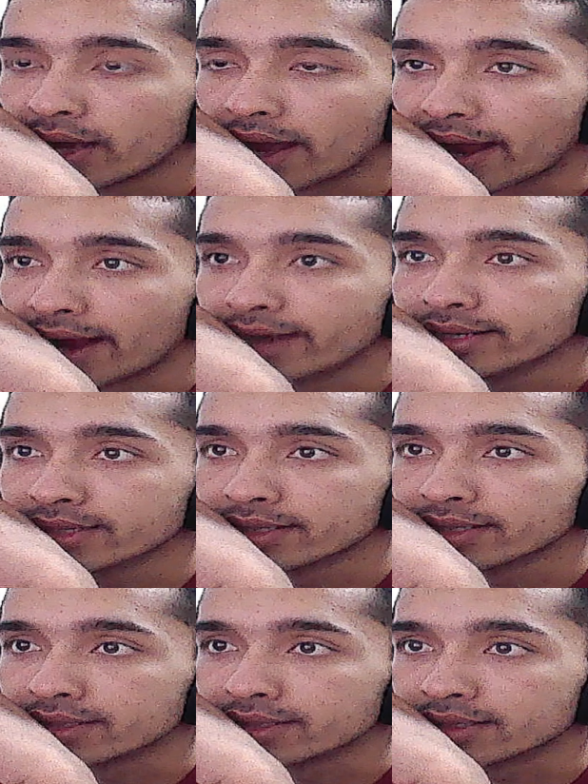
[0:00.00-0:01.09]
and
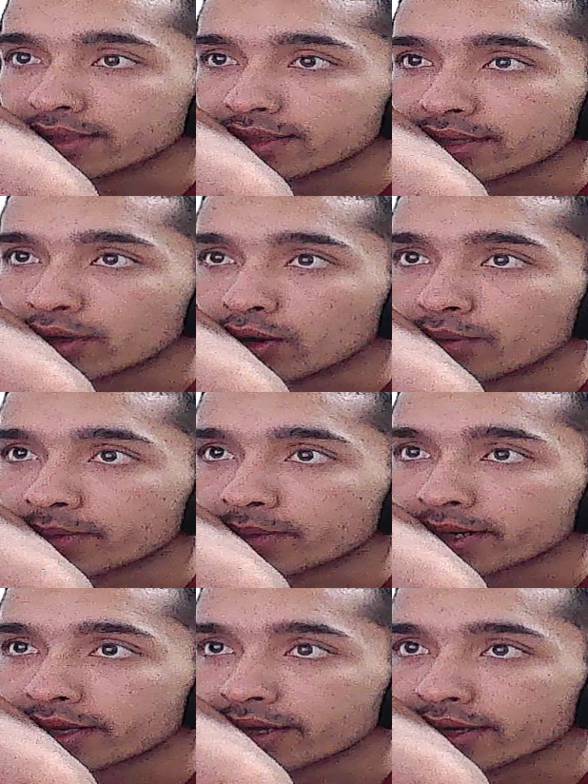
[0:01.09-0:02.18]
over
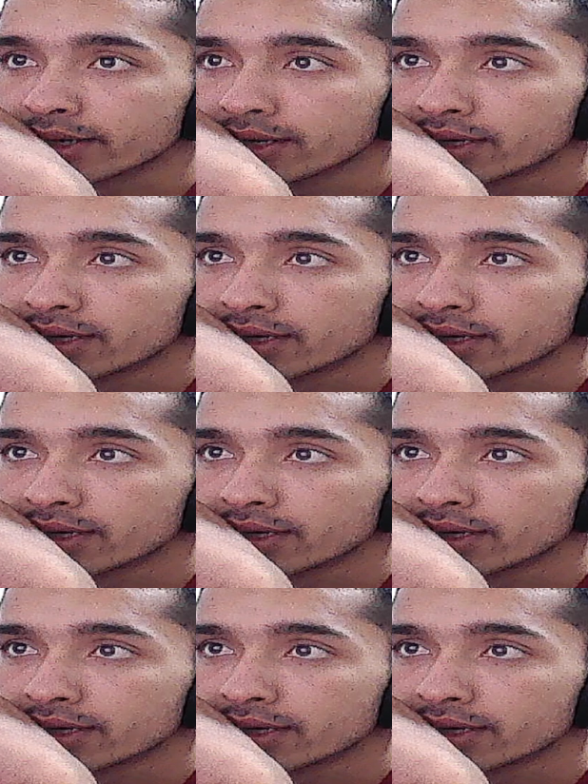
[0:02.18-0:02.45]
here